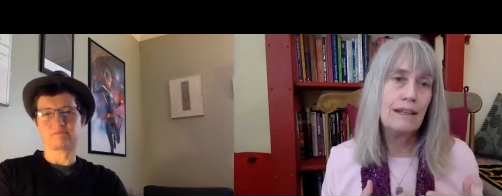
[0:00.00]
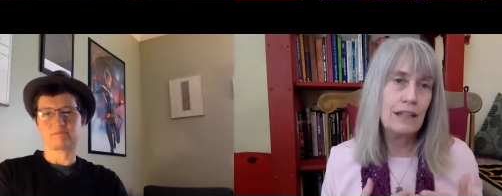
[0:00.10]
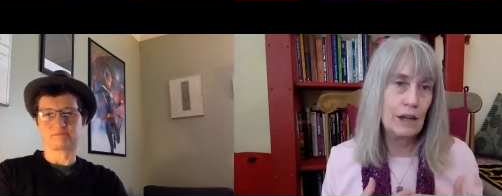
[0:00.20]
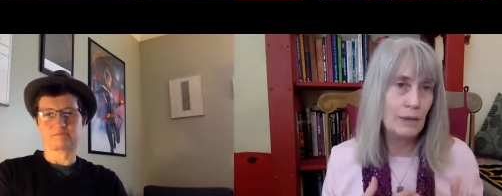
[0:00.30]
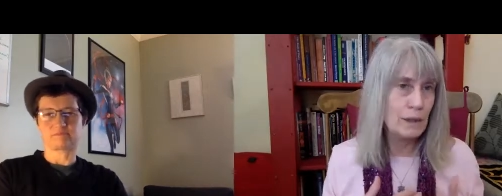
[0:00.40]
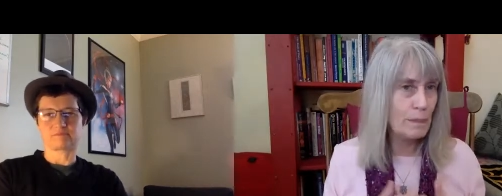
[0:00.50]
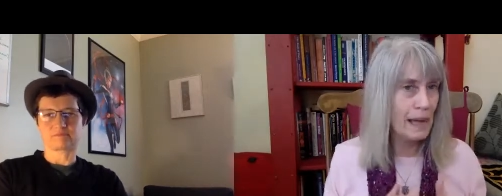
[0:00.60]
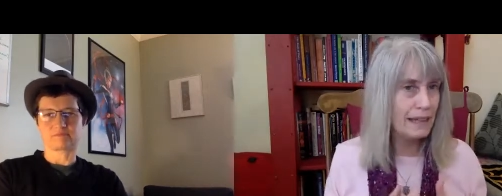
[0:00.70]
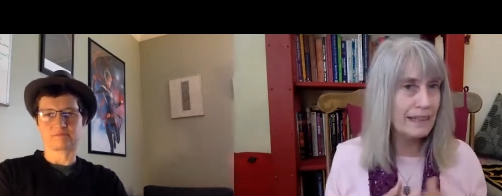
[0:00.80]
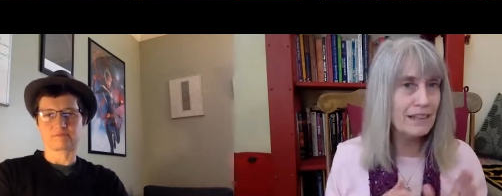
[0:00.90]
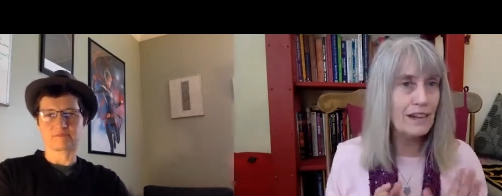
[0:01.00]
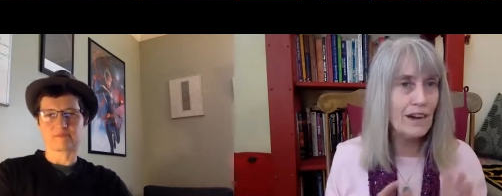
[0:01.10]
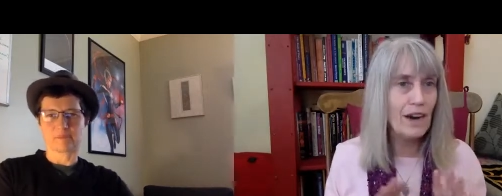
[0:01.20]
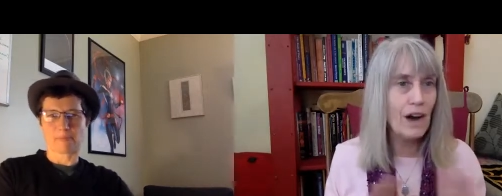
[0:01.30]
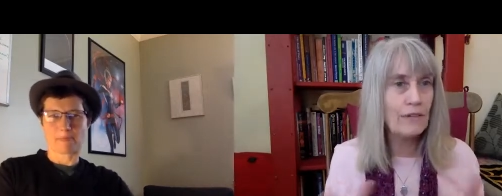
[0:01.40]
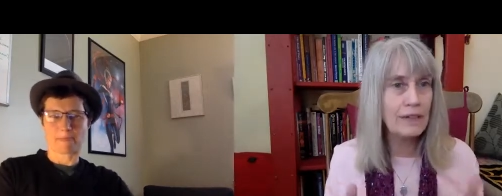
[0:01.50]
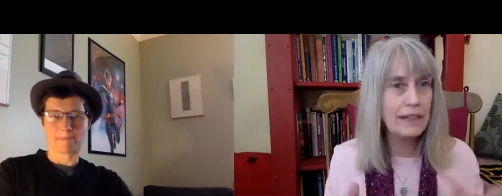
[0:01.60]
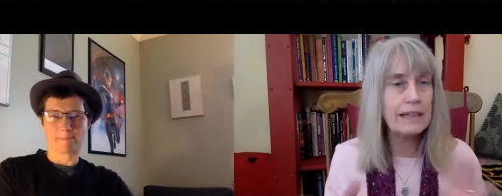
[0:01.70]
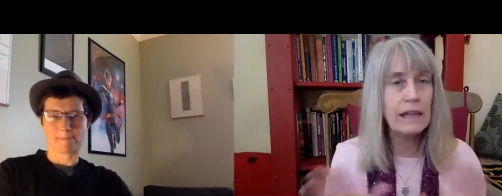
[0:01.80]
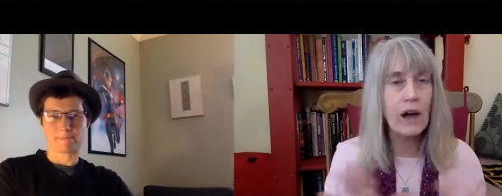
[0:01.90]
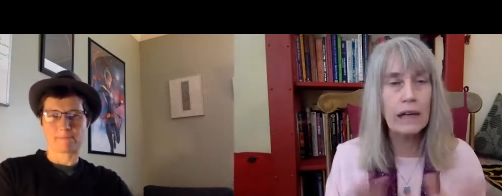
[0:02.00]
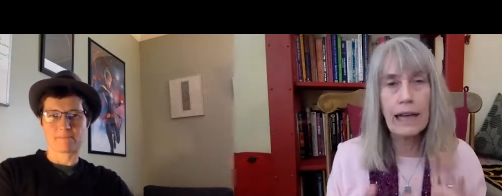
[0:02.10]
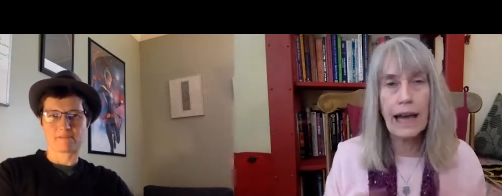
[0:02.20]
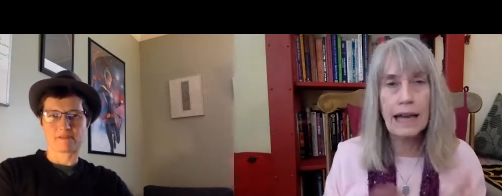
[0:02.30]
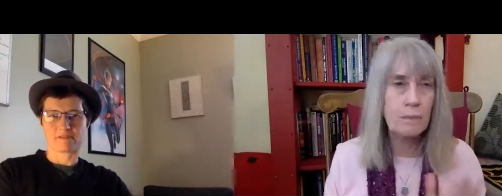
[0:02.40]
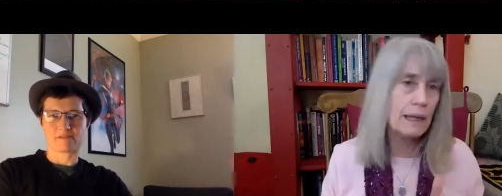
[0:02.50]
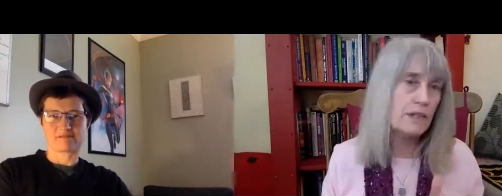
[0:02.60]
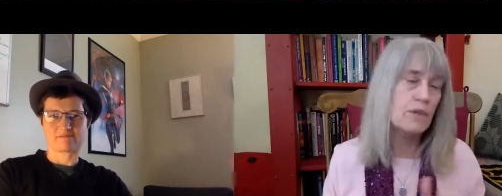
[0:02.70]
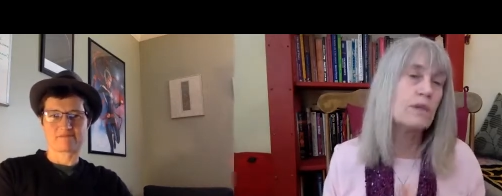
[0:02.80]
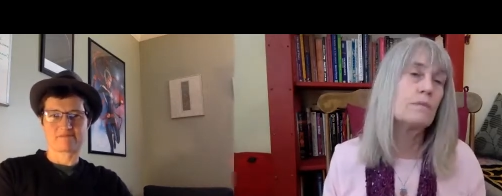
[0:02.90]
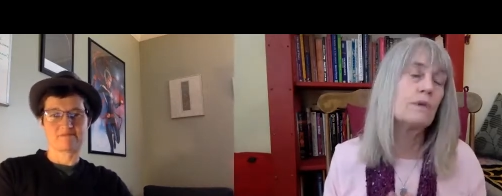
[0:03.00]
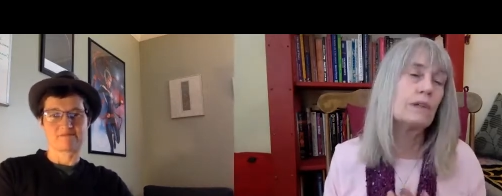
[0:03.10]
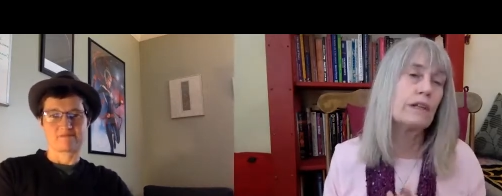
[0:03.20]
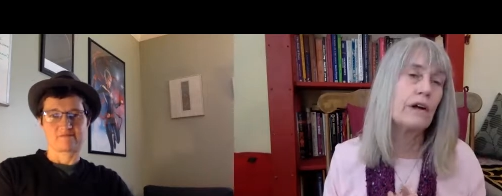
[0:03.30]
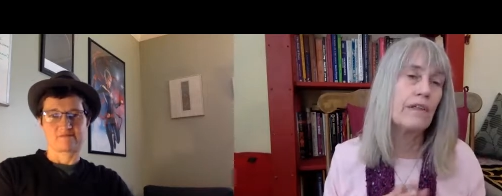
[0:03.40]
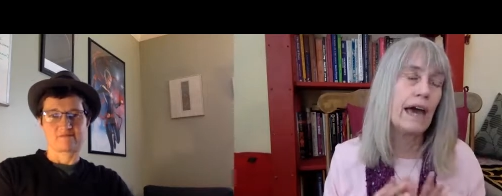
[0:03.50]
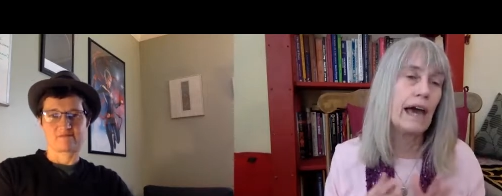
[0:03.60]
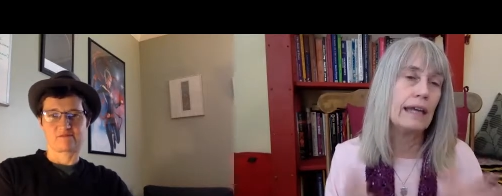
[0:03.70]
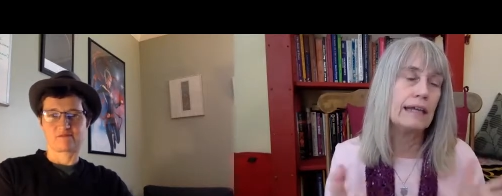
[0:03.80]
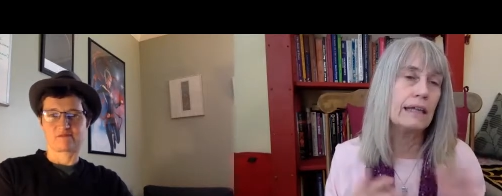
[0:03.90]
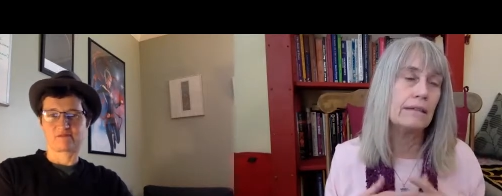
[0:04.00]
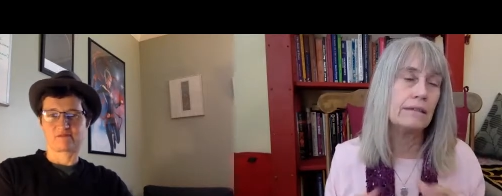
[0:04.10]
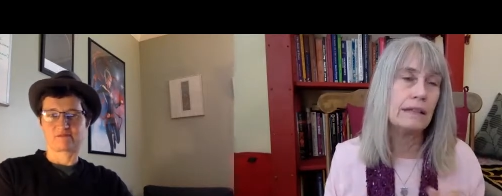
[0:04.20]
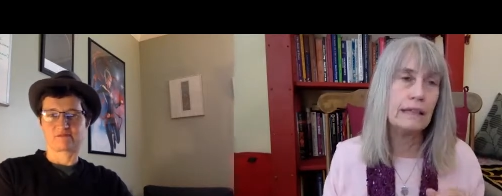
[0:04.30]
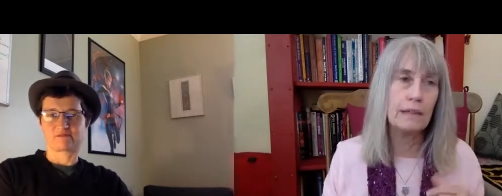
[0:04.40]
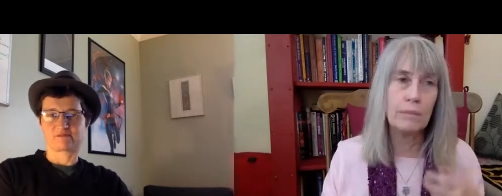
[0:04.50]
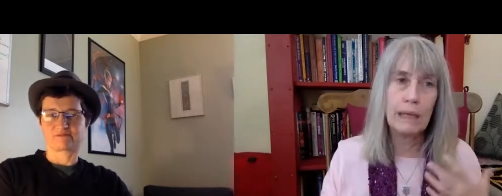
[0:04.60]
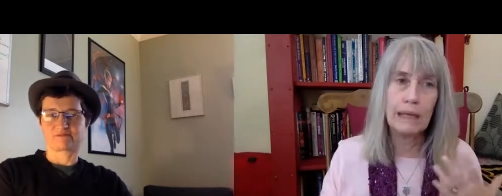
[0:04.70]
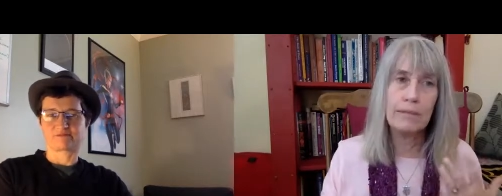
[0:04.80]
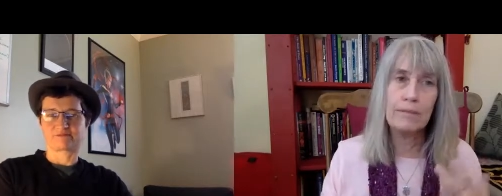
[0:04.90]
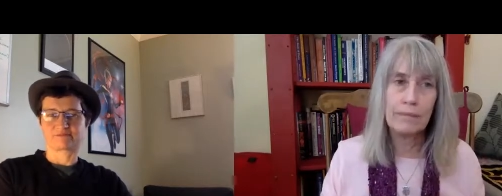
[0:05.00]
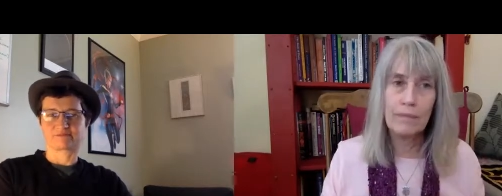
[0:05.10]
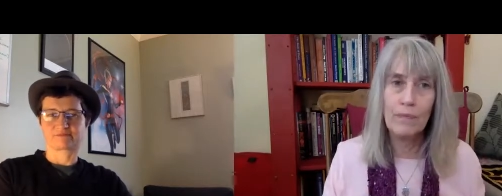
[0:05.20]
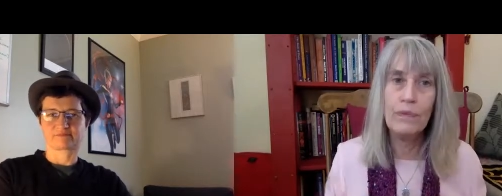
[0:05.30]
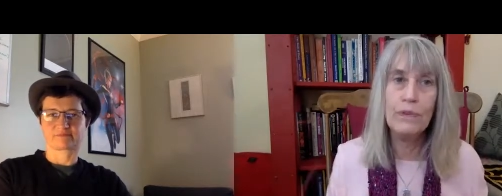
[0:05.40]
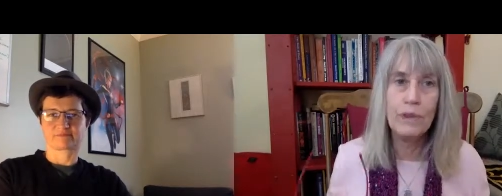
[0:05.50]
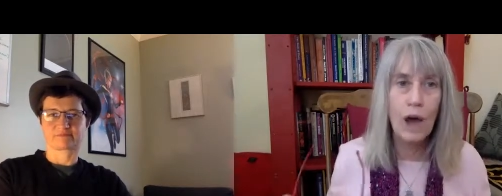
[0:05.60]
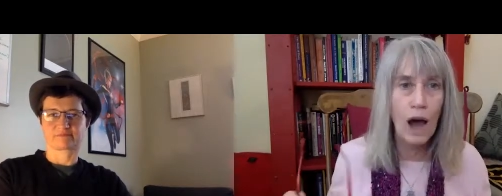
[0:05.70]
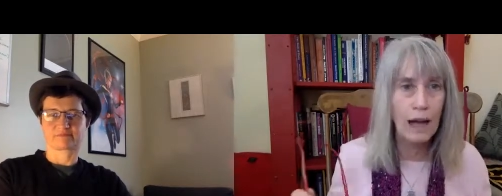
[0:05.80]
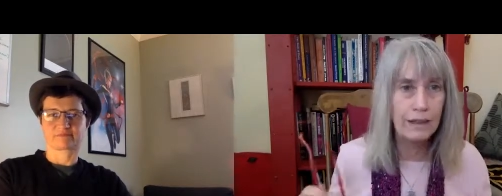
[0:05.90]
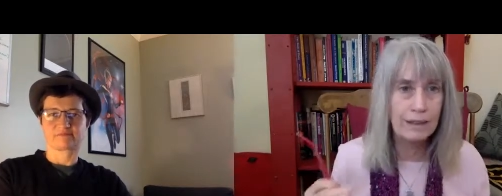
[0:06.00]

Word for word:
Speaker 1: you know depending obviously on aspects to the moon and all that it can it can be not